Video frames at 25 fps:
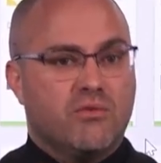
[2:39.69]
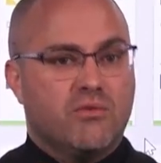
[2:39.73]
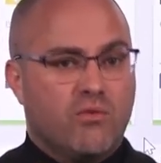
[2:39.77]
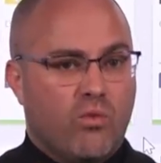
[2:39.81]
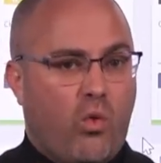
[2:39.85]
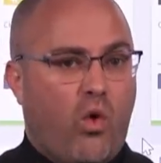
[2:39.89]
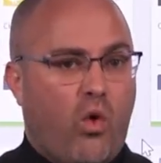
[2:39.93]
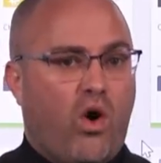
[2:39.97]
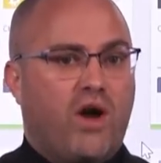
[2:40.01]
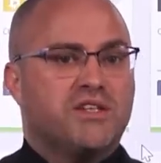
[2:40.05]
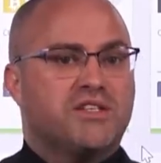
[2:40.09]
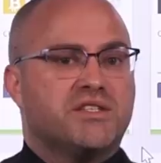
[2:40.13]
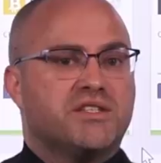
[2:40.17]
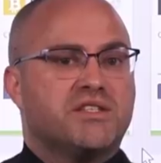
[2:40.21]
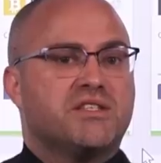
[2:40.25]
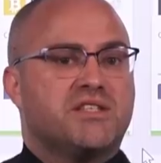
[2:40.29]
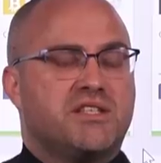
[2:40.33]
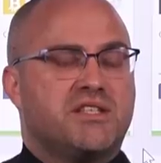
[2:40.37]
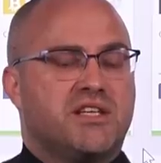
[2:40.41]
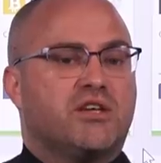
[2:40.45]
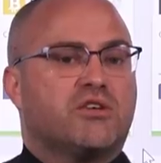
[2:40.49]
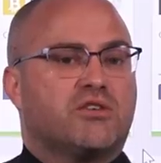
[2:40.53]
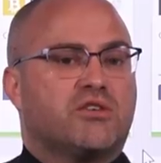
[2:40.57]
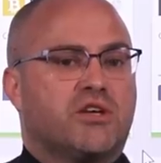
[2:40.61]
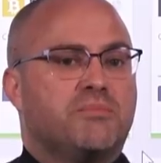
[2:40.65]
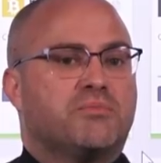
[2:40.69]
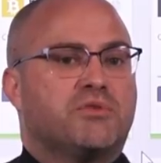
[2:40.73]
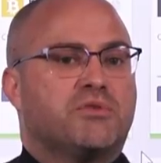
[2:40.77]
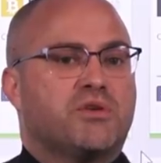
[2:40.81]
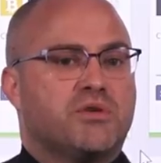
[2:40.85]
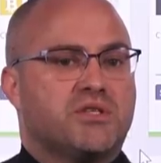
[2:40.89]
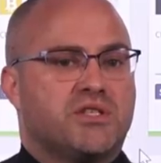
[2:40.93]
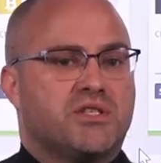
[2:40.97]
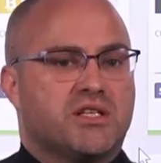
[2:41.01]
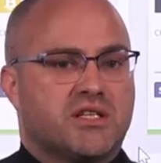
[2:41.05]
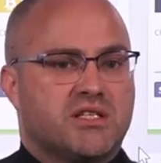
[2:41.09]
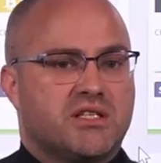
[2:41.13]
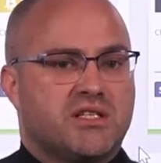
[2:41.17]
wants to see crypto
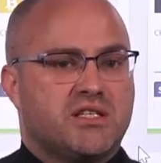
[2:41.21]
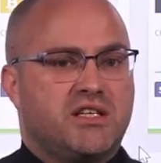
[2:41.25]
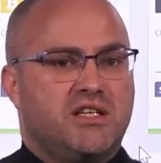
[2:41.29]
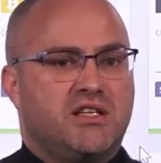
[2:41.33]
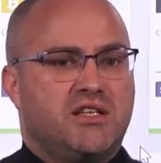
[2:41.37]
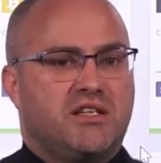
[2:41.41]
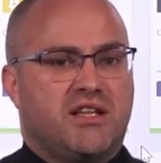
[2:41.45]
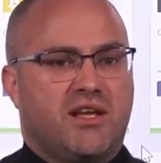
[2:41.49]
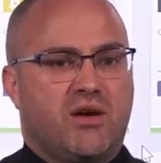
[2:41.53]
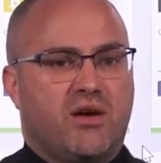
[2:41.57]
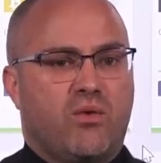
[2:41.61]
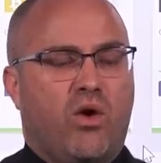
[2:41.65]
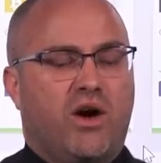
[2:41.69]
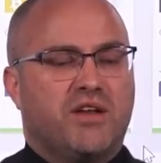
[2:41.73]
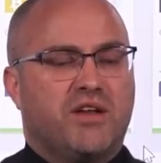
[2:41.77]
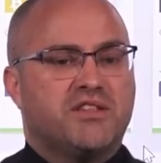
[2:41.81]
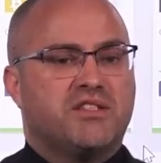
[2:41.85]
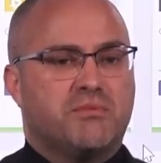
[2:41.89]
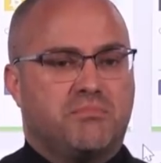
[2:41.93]
succeed and they want